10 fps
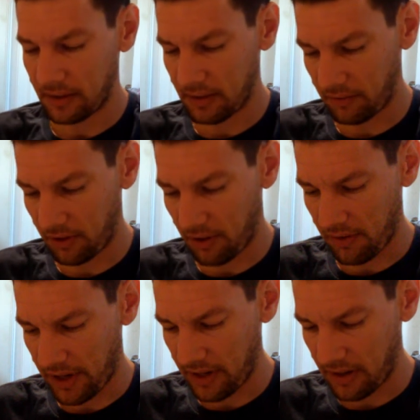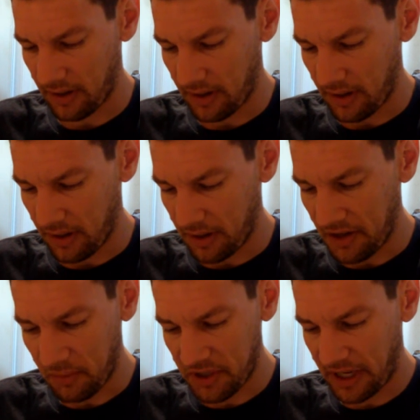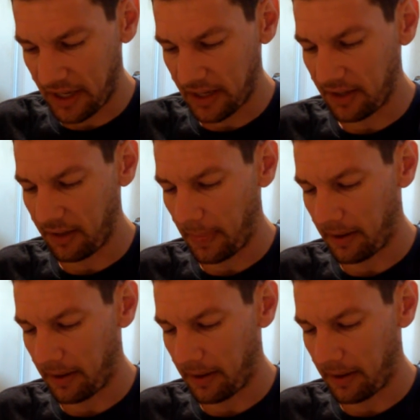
Tough call, right? Number 10,